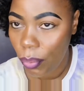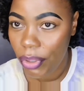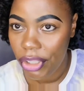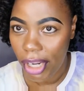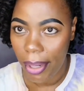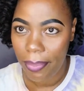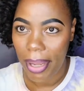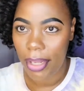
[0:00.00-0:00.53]

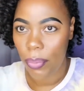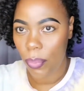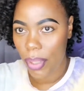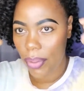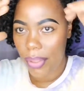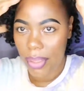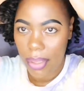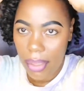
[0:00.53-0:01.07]
which I might
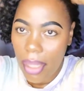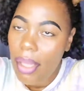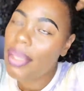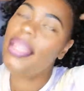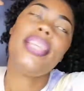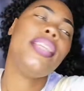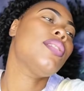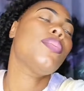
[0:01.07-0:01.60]
wear it
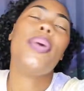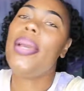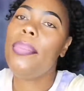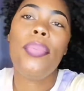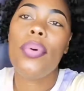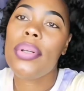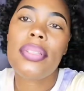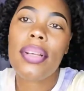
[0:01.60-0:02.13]
this
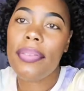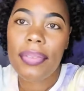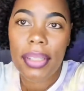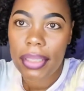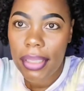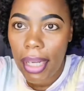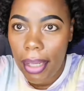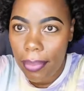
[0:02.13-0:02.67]
way most of
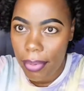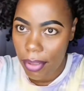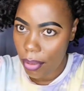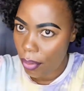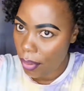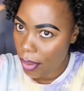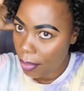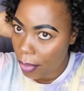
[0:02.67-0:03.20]
the time.
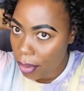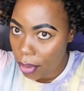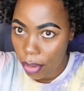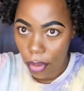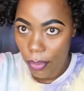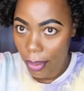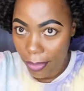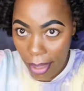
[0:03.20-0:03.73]
So I'm going
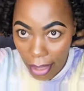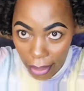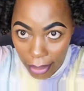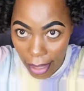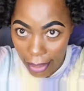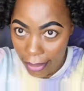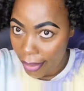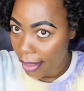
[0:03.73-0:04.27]
to do it back
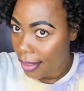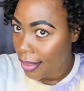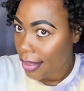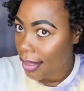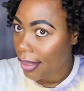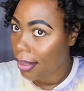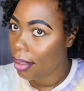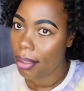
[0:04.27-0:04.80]
like
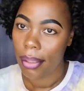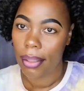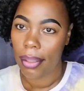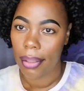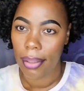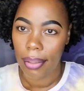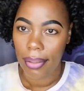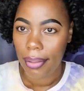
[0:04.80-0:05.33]
this,
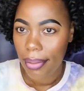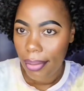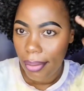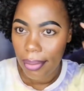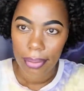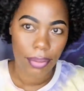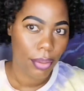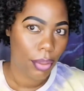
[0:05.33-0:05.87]

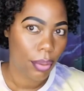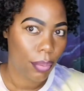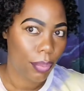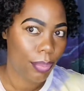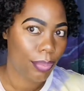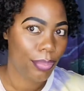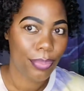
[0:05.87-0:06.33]
you know.